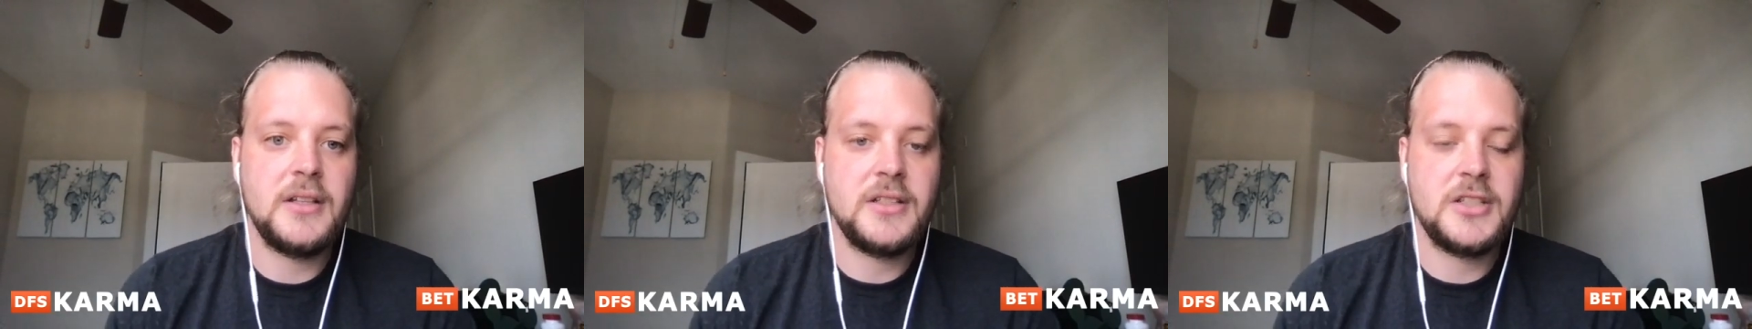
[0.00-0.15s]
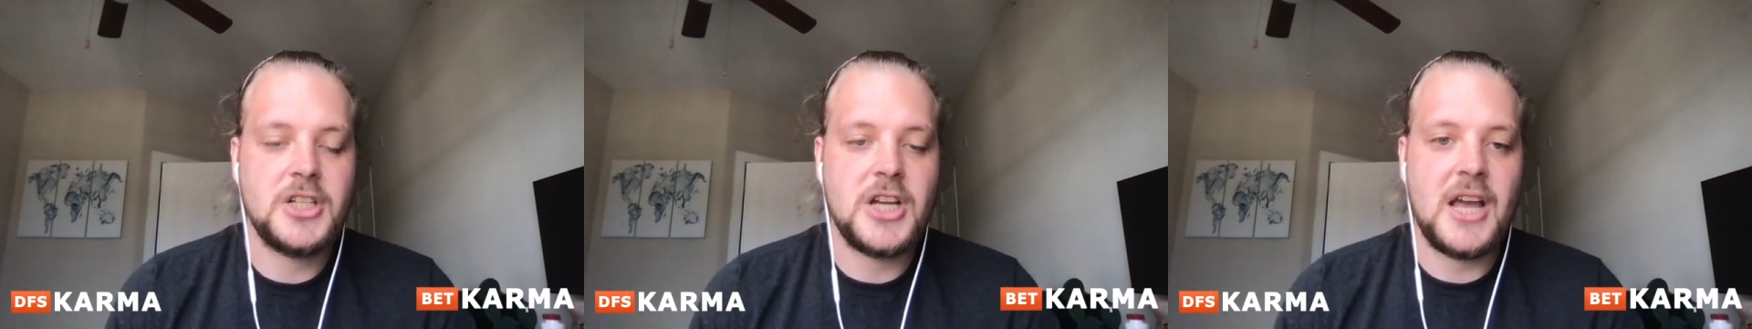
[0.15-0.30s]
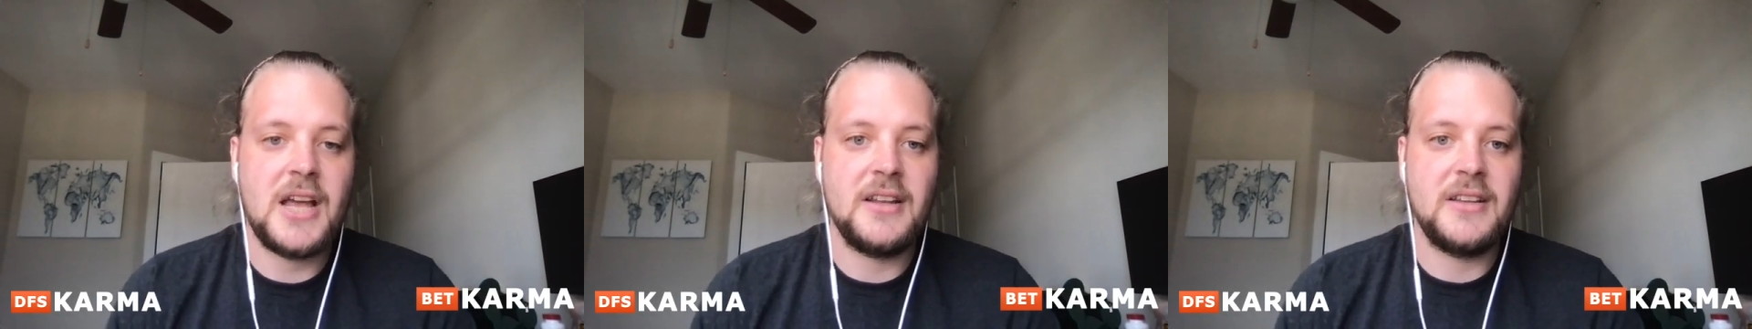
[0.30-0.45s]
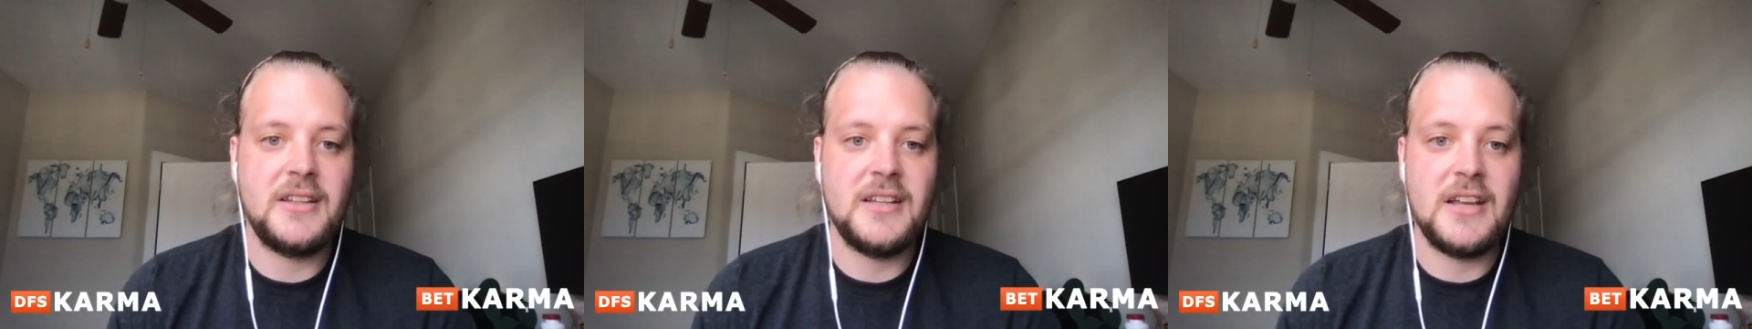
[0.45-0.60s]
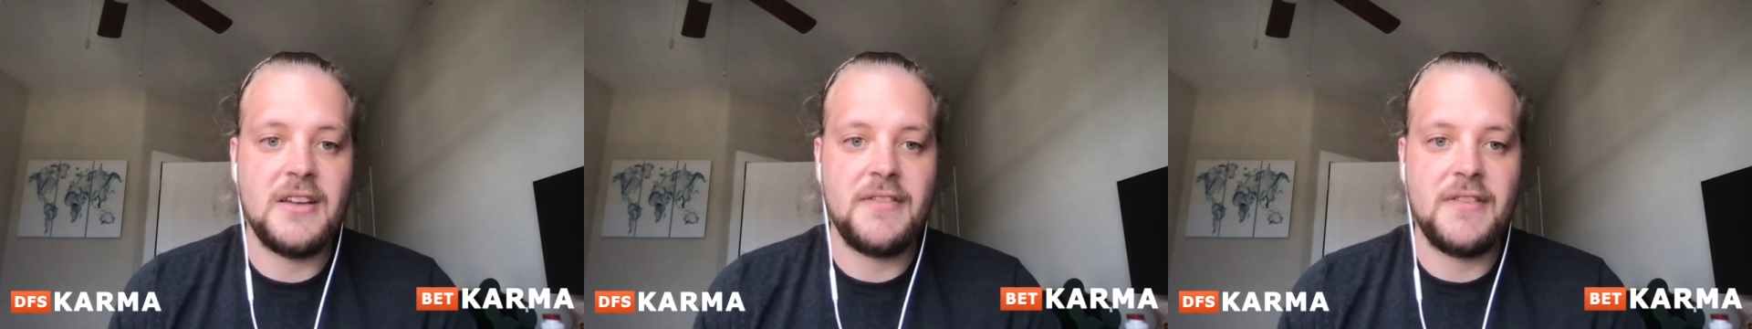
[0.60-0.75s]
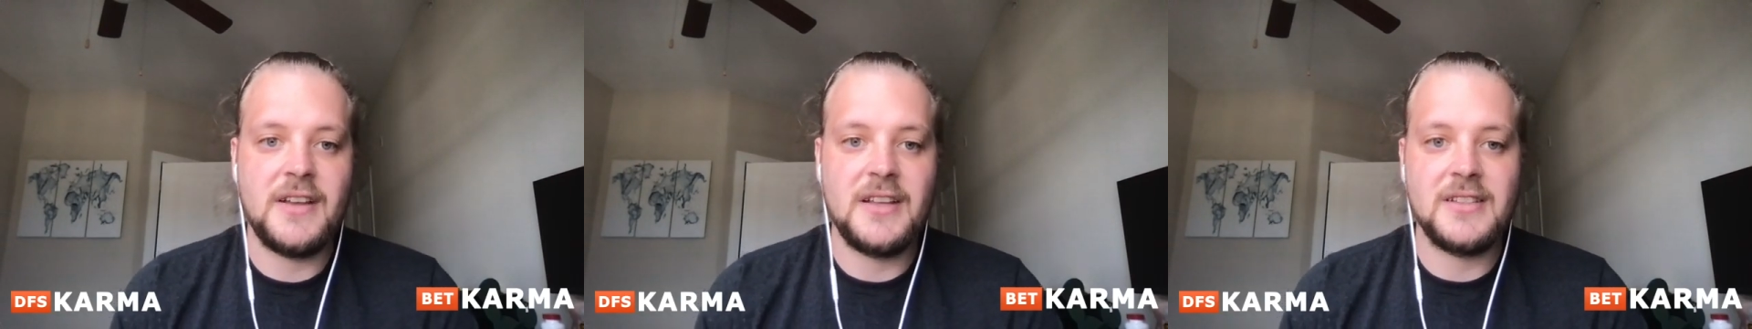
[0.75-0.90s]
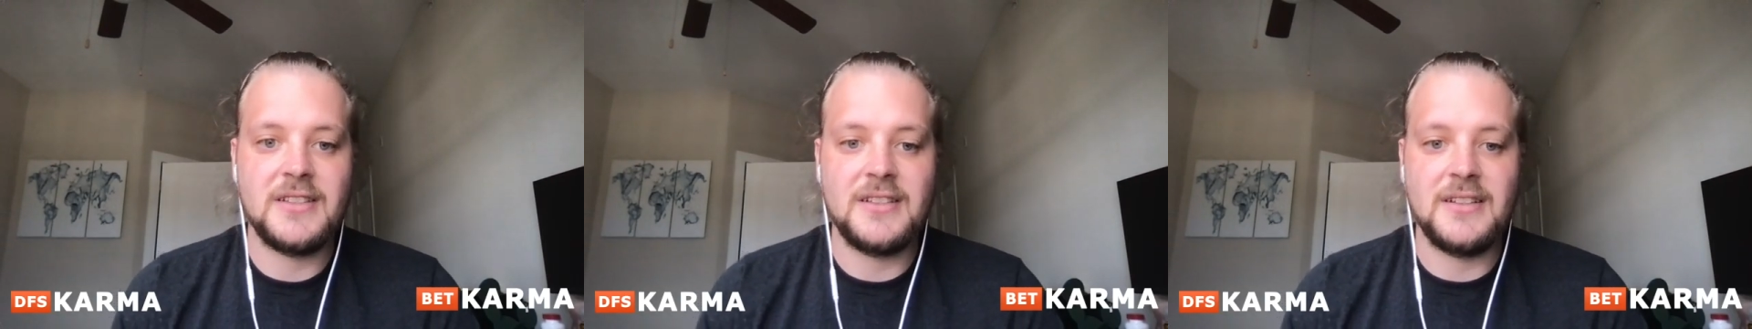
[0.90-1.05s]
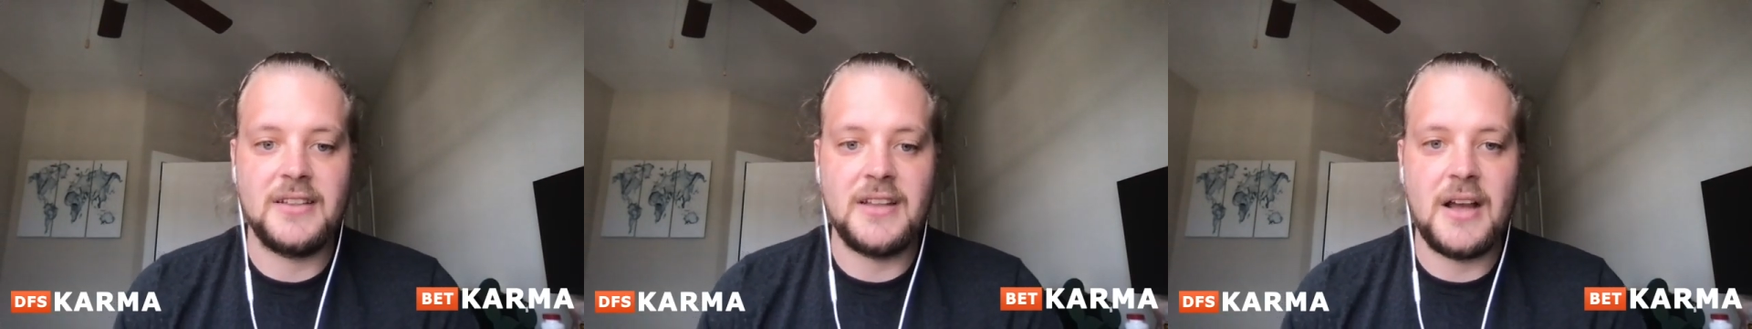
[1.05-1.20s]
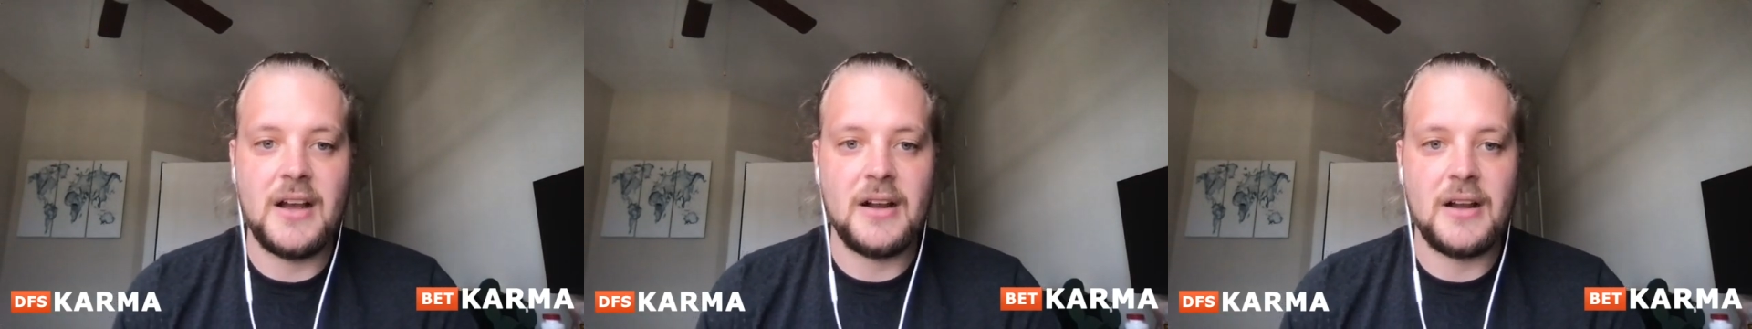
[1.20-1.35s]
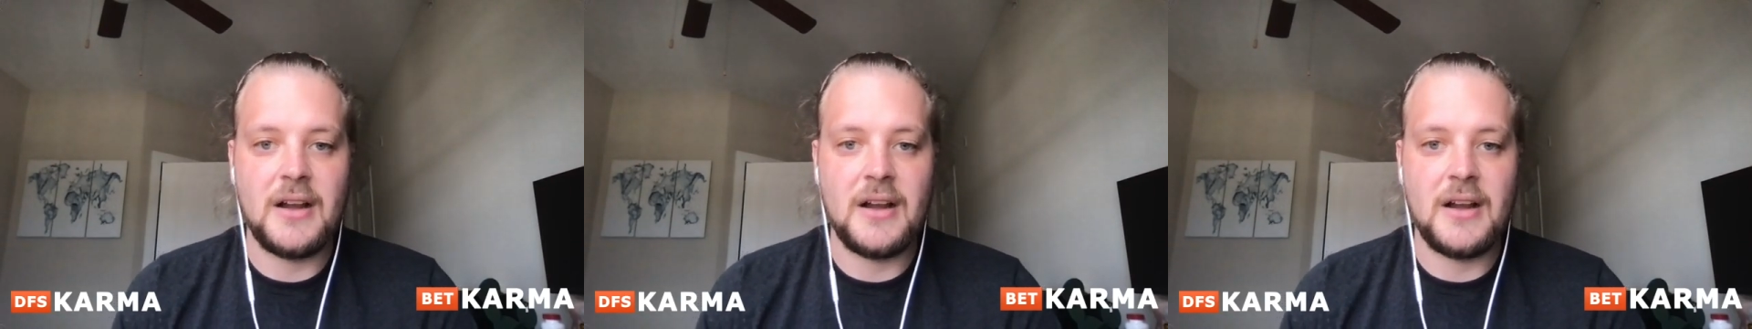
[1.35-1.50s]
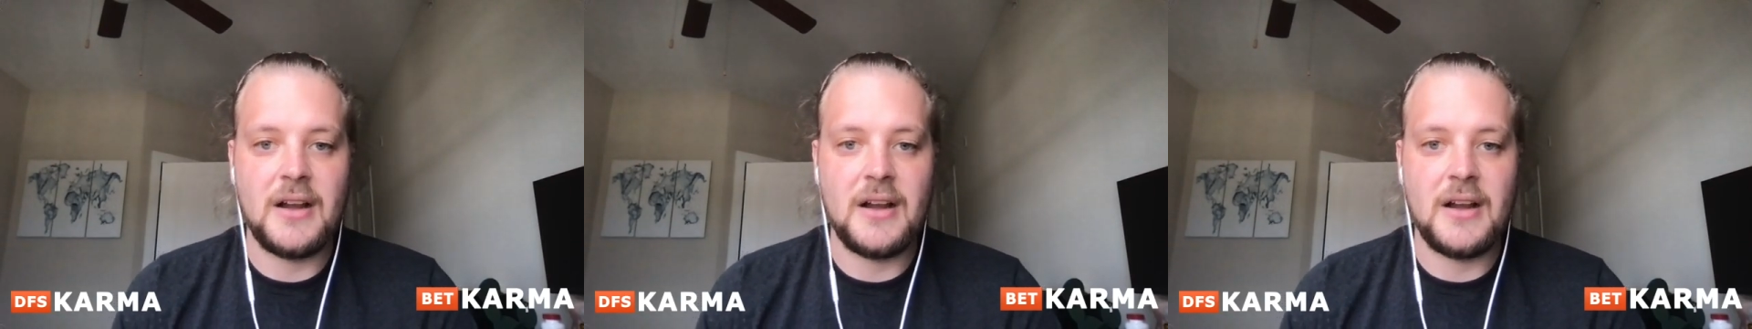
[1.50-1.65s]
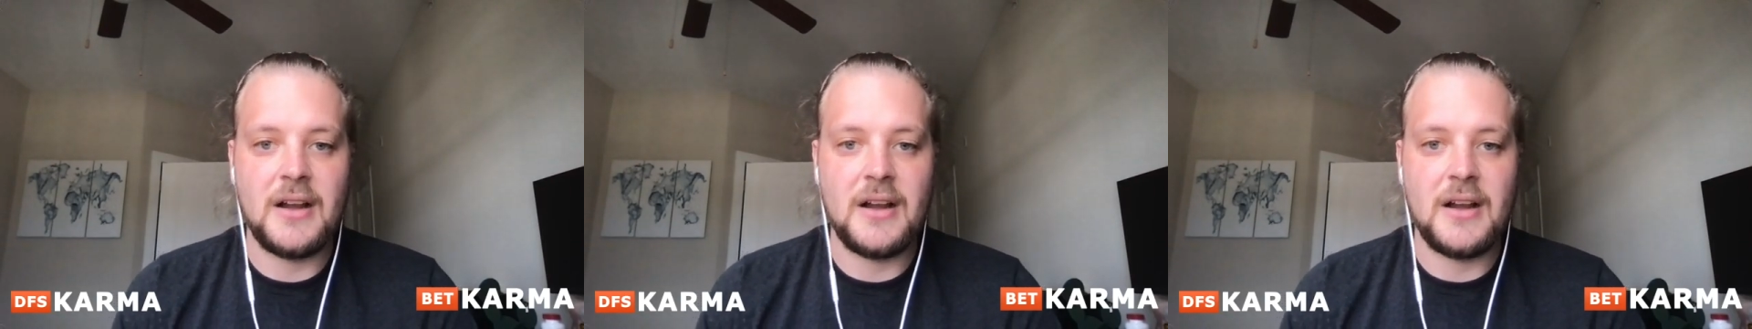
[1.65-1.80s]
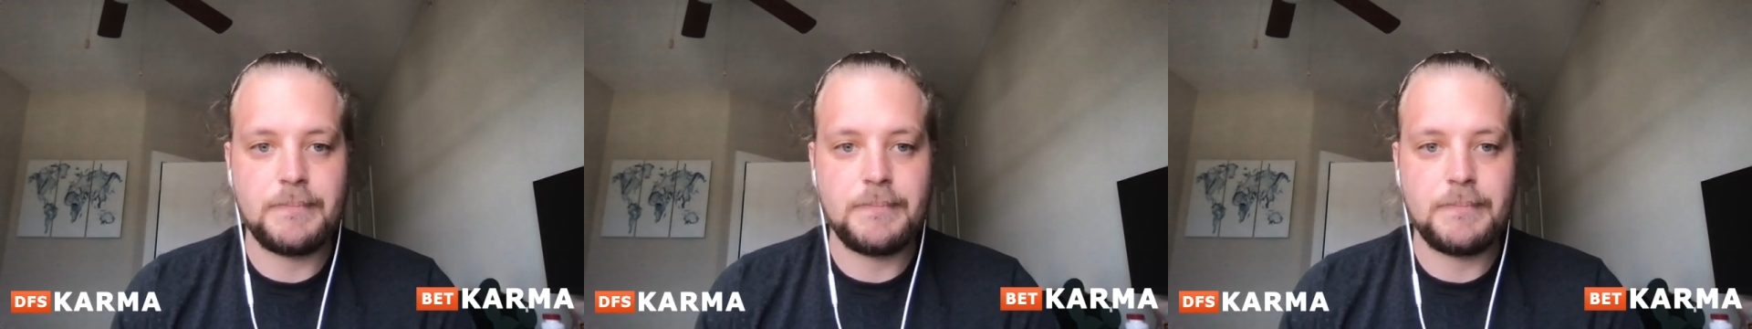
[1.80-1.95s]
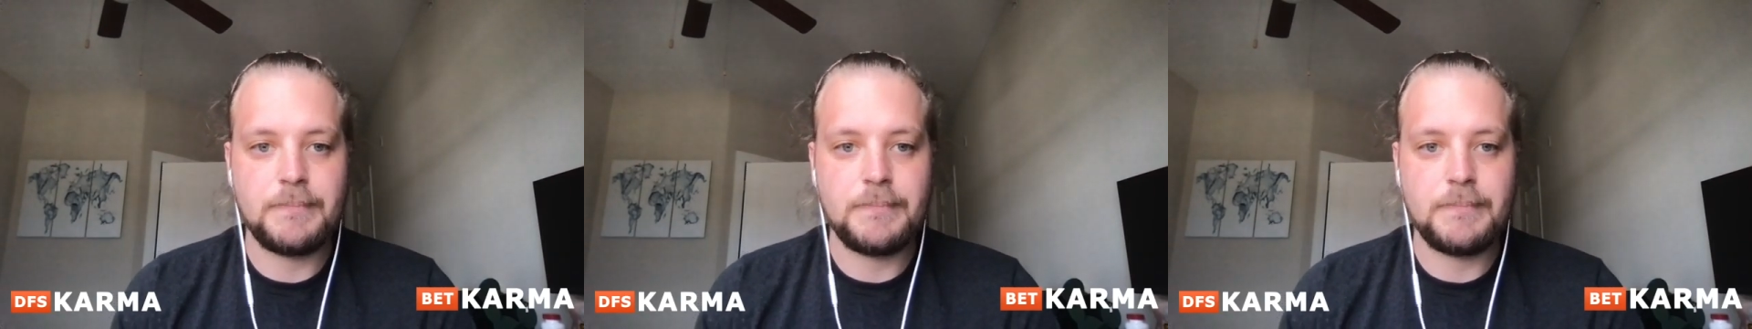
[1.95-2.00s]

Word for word: chatdfs.com,